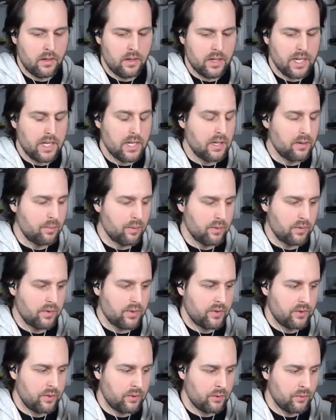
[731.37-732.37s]
indie
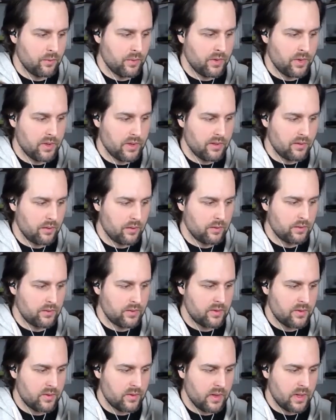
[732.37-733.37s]
boots with these
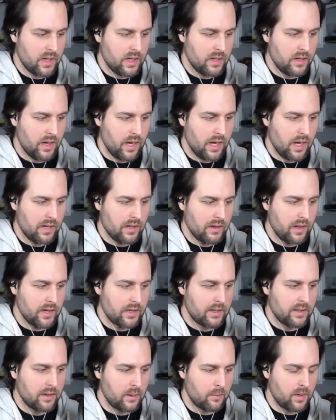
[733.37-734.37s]
soles, and I
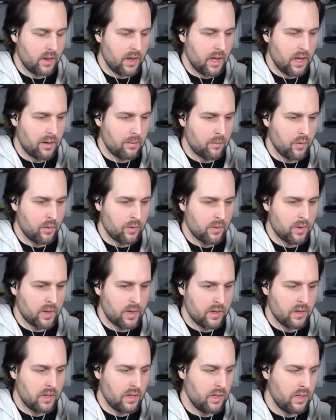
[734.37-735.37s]
like them a lot more
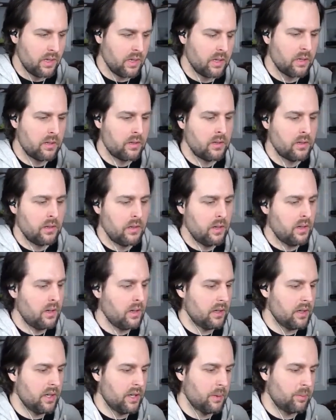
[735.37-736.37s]
than the
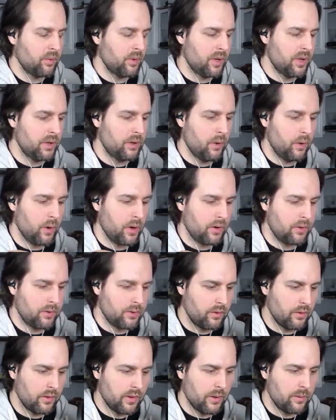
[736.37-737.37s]
neoprene cork
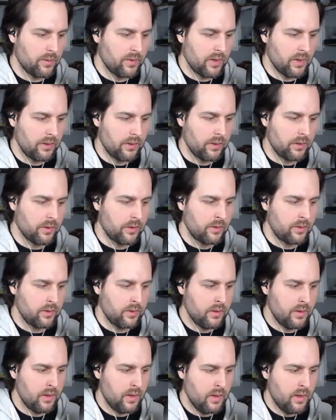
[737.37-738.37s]
sole that was on those.
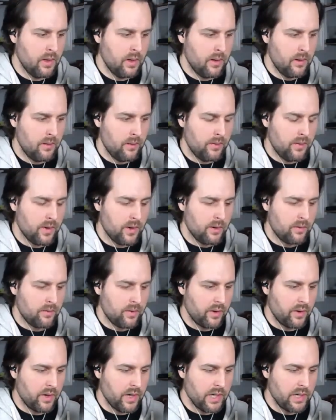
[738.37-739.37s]
They're
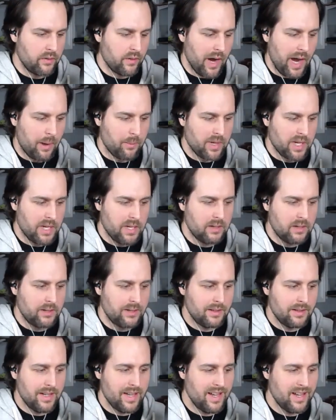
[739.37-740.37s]
very grabby
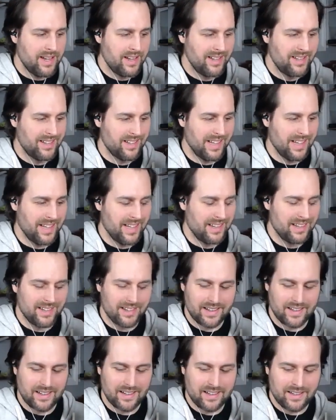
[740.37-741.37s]
and
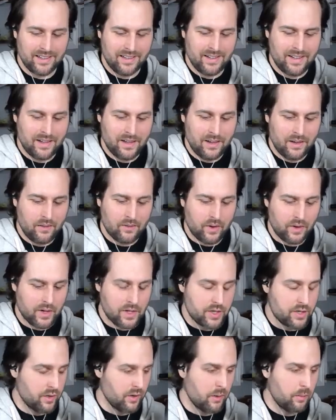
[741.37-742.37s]

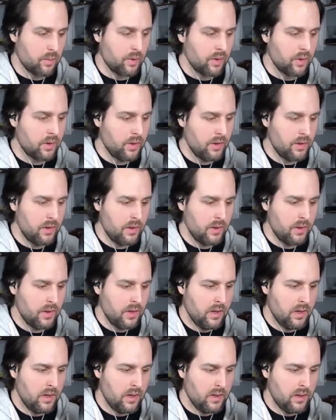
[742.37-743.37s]
very durable.
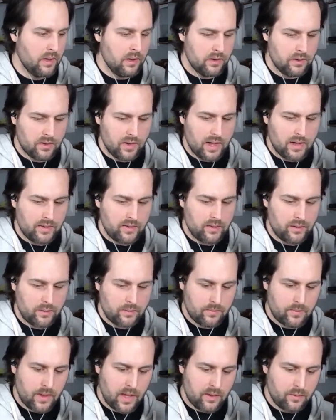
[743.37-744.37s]
So
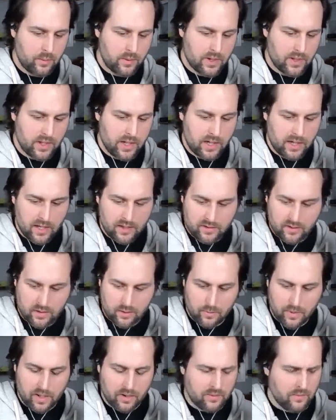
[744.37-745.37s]
that's what the Danite's
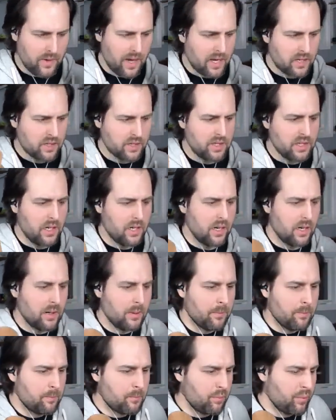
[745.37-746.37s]
all about. Actually,
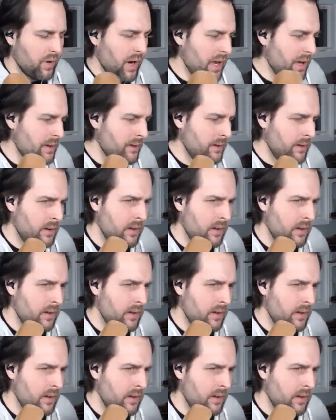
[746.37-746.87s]
Brett,